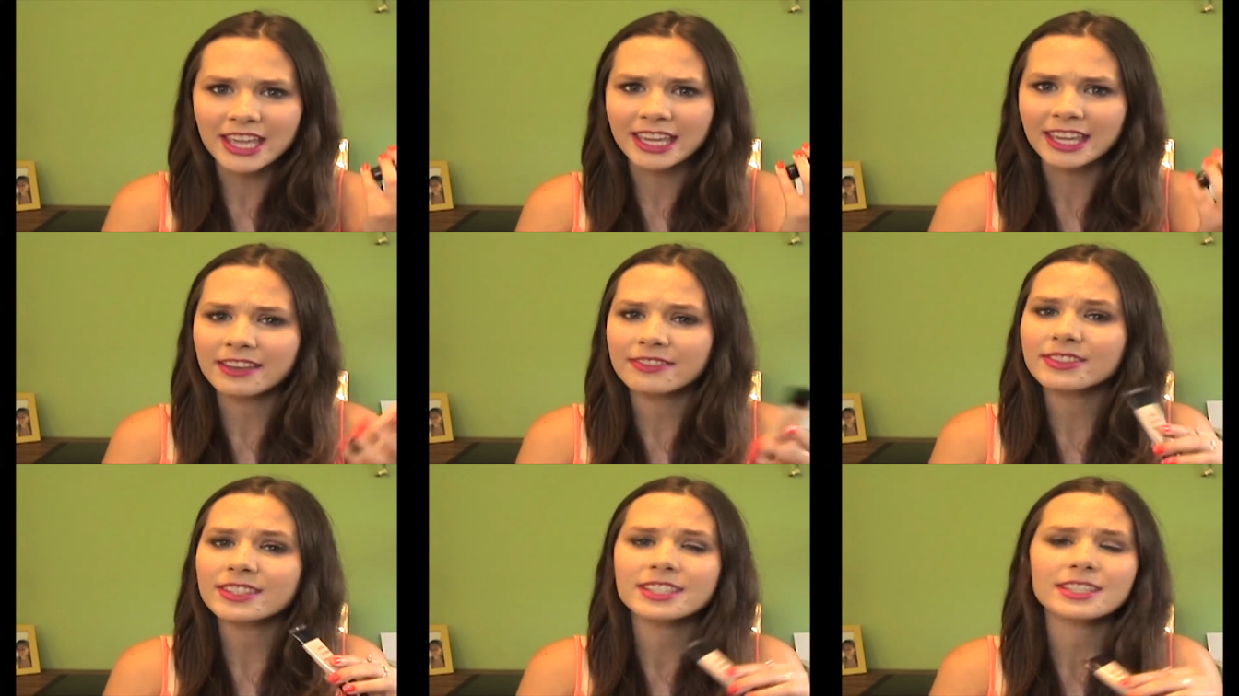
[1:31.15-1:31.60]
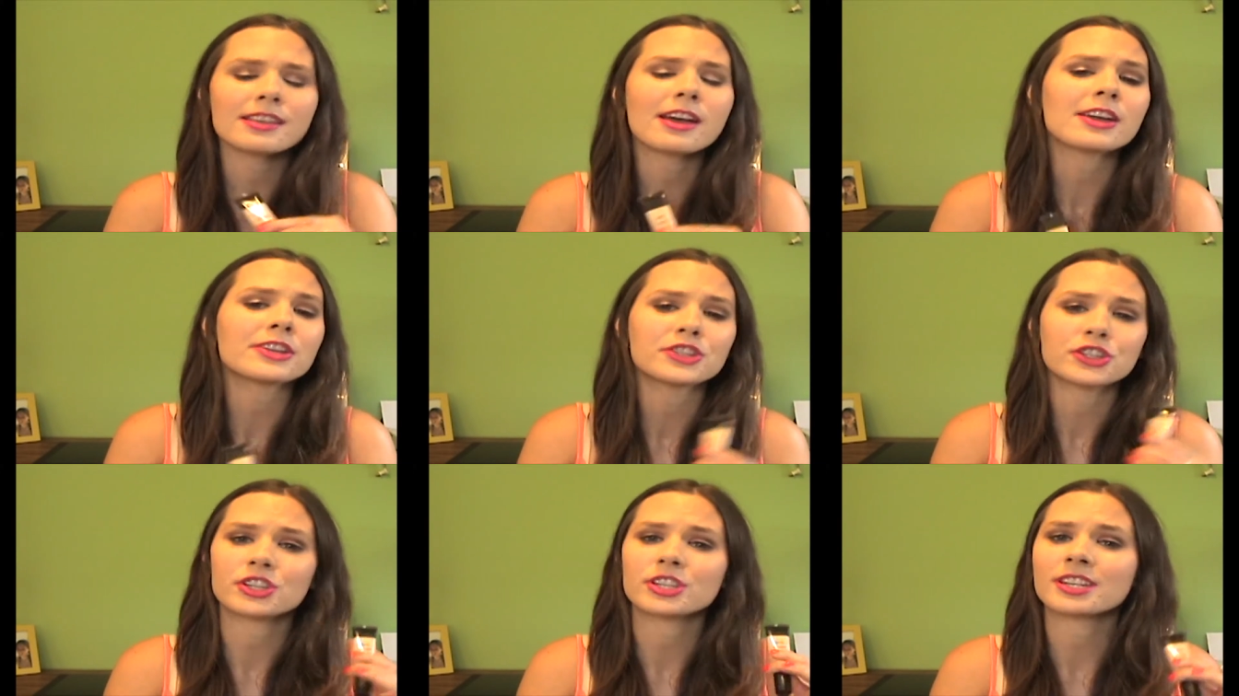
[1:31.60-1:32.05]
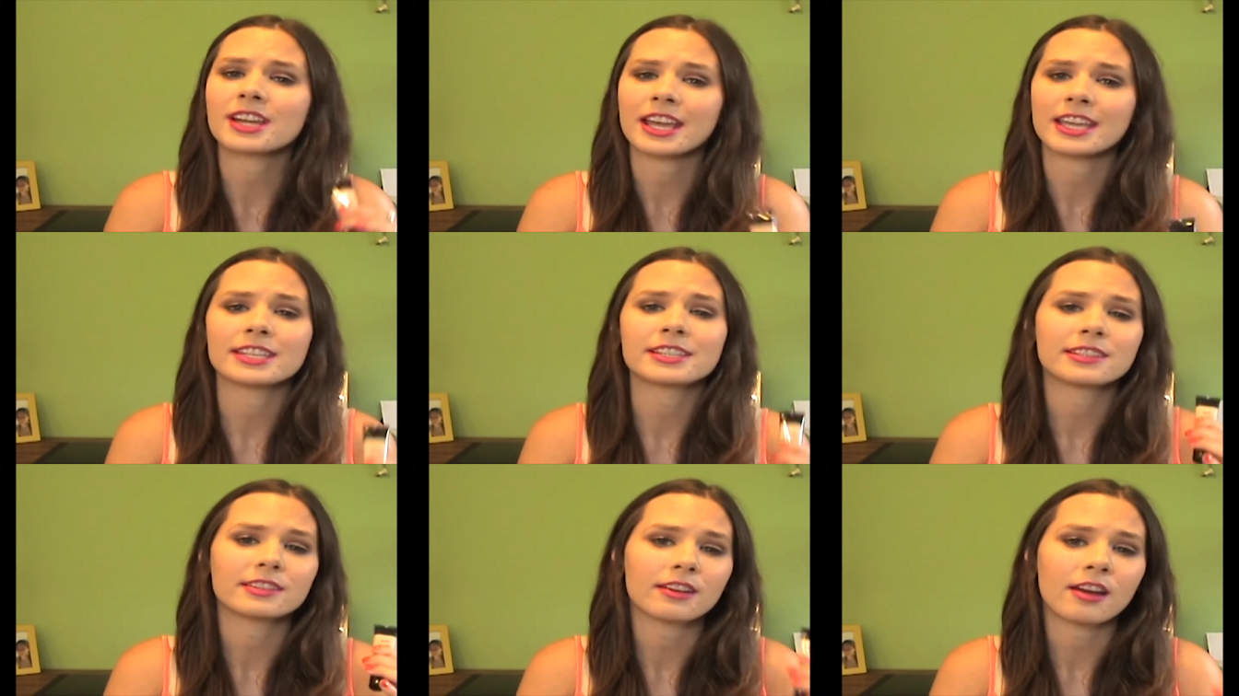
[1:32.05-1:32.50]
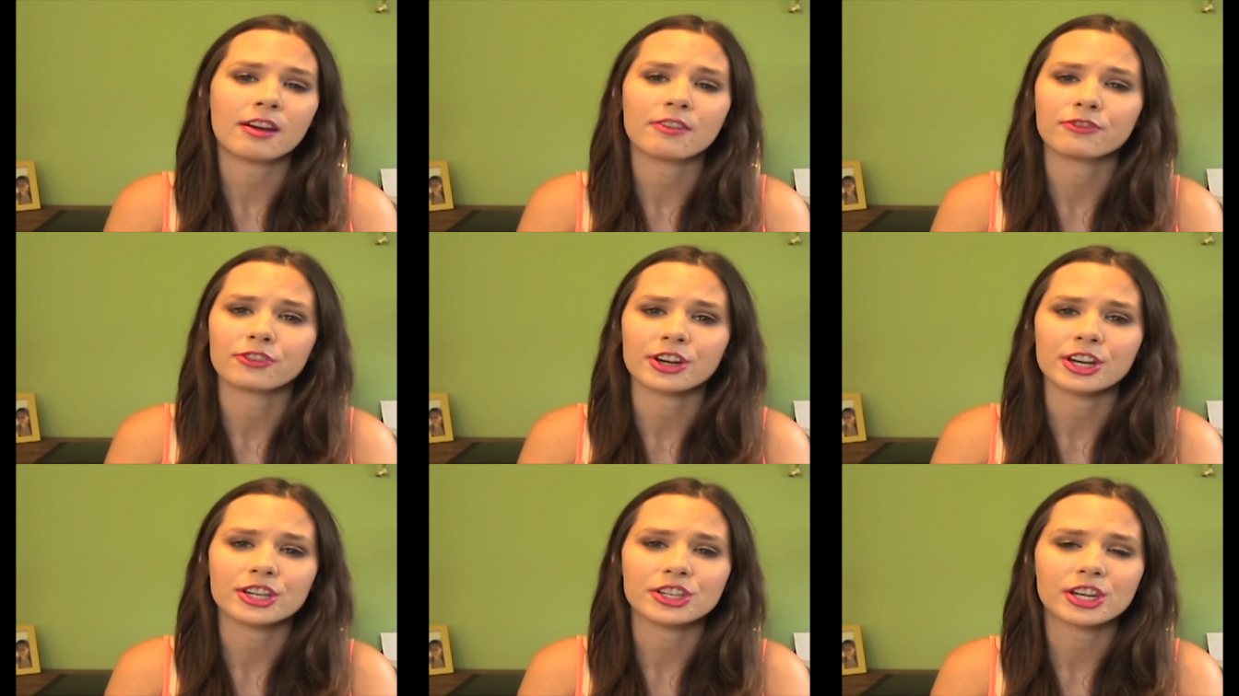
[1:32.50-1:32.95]
It gives such nice
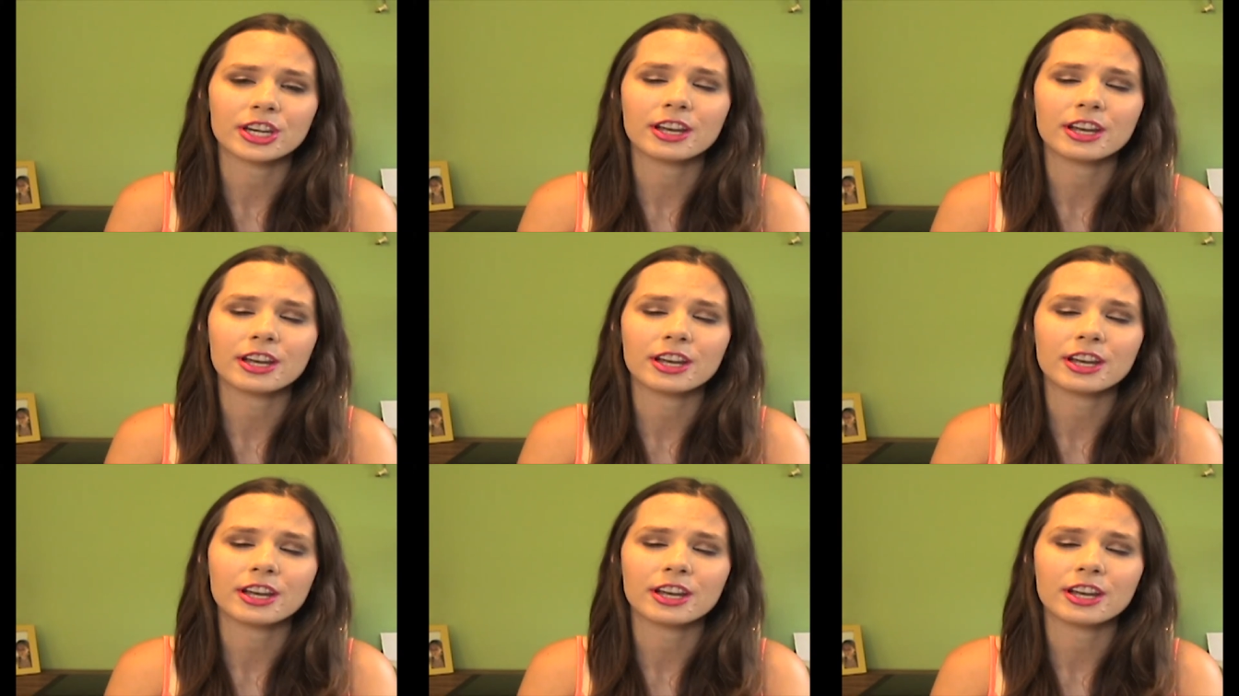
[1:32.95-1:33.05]
coverage.